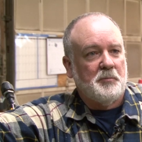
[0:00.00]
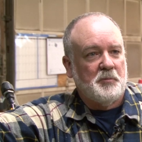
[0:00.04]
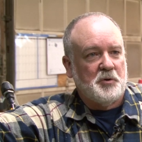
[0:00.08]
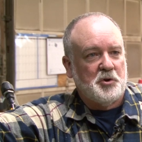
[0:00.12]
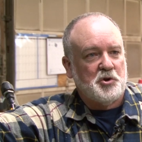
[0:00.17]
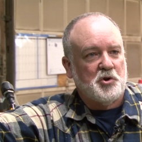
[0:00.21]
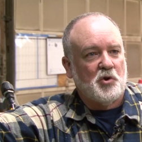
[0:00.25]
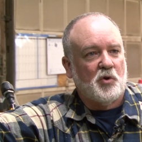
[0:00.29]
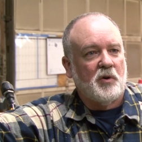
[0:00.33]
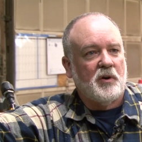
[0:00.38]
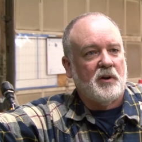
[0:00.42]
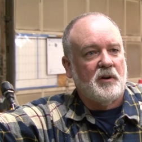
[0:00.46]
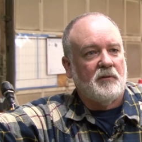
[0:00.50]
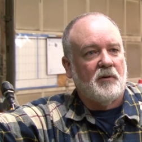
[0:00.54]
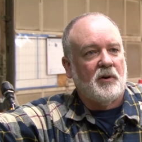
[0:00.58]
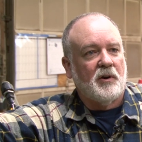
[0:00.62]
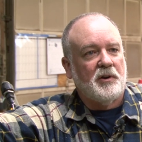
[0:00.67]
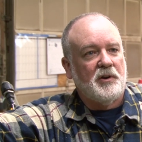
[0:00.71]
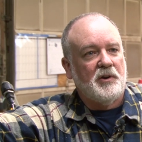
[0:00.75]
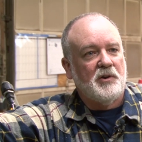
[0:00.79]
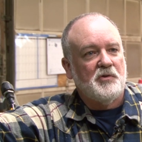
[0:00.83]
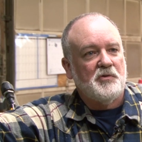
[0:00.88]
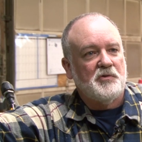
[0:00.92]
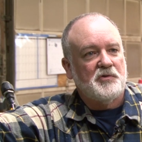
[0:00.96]
a majority of
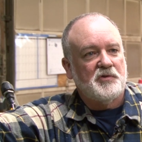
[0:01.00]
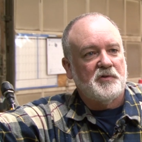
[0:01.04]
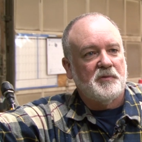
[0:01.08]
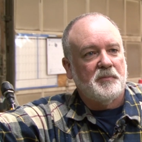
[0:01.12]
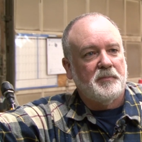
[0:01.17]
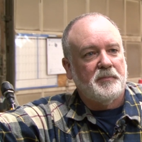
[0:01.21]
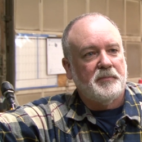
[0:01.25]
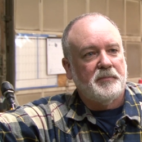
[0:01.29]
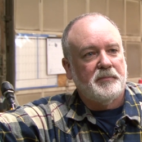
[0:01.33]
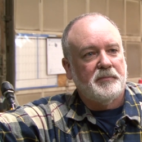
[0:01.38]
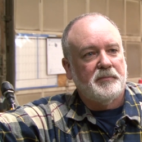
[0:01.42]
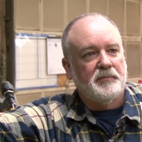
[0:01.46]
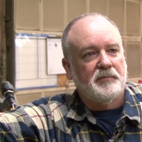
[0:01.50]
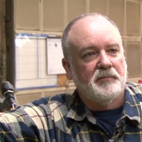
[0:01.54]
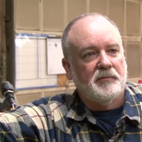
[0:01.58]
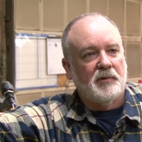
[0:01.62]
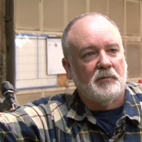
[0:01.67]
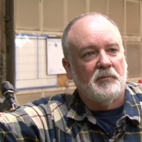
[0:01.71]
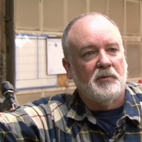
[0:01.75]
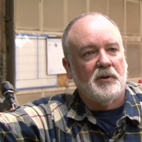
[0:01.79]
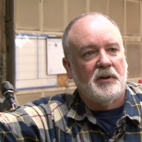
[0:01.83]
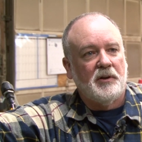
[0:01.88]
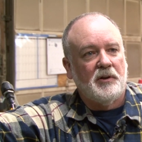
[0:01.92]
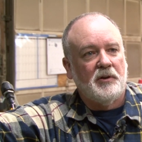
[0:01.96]
our use.
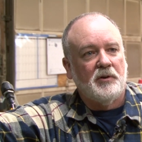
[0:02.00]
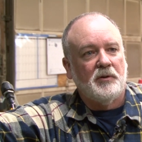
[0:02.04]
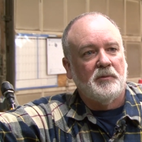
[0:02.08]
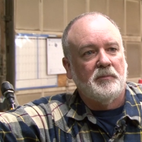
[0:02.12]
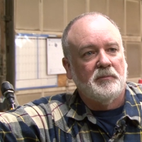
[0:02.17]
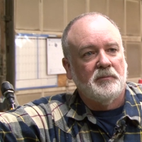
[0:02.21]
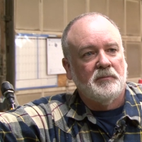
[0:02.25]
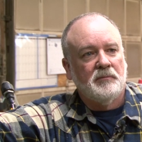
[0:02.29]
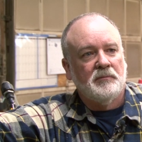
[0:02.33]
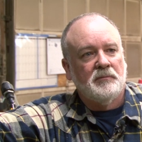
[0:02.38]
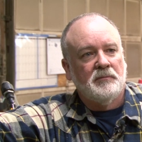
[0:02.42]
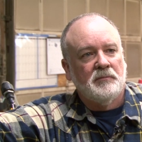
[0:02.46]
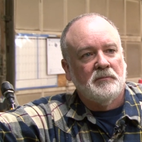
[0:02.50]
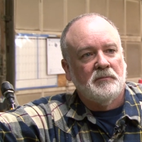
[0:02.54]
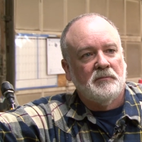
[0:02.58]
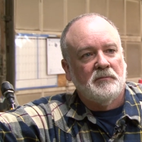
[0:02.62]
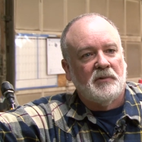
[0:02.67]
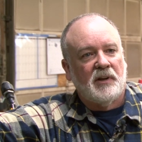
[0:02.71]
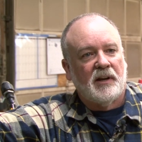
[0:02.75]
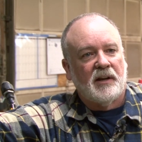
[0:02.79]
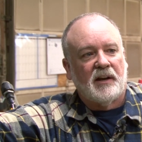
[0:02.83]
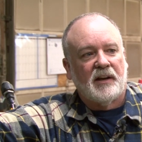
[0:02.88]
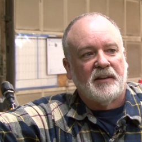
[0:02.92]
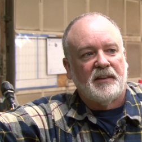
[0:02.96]
I really do.
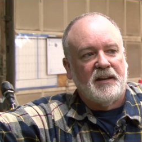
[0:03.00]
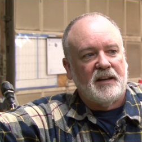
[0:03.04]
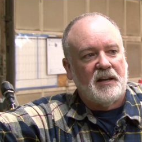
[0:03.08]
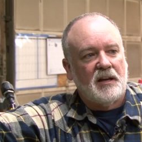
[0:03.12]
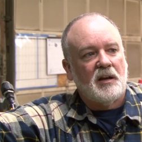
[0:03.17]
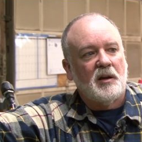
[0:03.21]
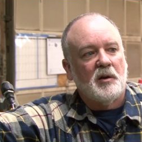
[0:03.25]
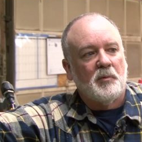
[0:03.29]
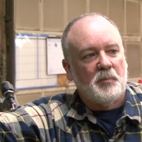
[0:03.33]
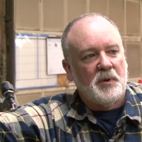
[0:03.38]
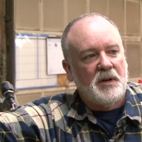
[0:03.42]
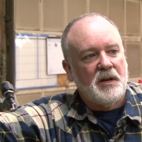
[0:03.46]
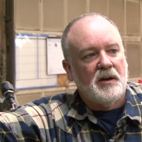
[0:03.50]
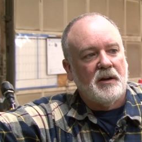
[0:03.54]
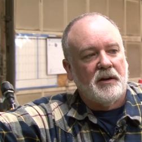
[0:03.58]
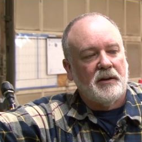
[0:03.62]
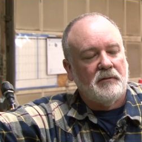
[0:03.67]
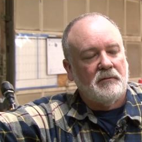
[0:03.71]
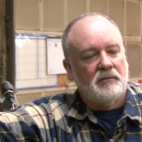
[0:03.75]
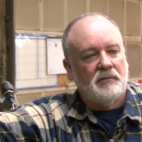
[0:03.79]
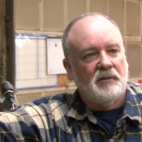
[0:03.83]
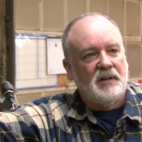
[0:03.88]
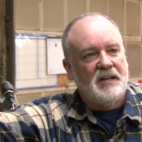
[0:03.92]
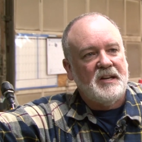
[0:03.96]
And I think it can be
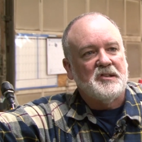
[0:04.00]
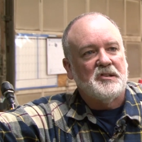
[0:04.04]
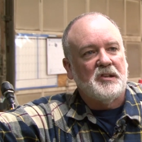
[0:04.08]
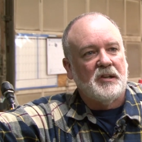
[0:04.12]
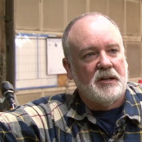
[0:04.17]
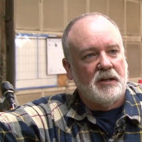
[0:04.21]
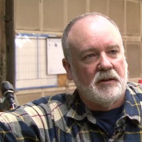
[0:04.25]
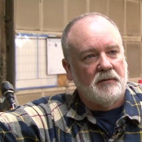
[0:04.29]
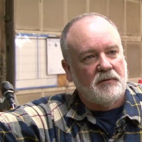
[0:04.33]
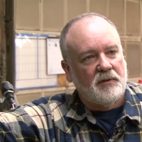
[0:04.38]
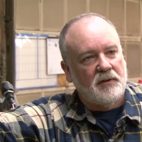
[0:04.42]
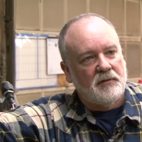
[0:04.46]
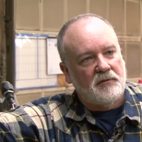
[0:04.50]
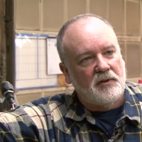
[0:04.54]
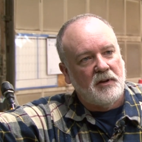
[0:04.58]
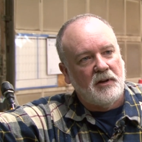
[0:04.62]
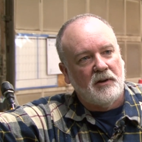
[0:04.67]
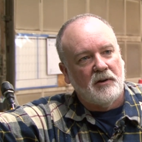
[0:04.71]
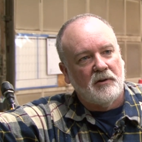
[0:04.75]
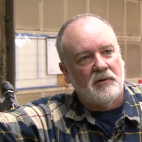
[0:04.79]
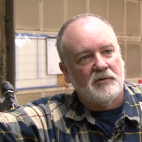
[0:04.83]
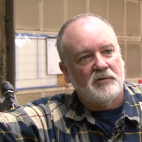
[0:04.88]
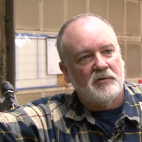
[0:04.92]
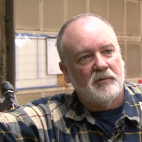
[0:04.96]
done easily in 50
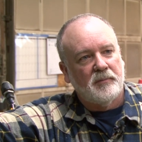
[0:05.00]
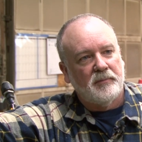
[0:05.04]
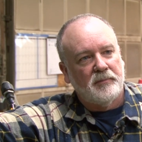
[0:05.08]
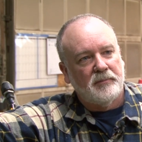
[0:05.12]
years.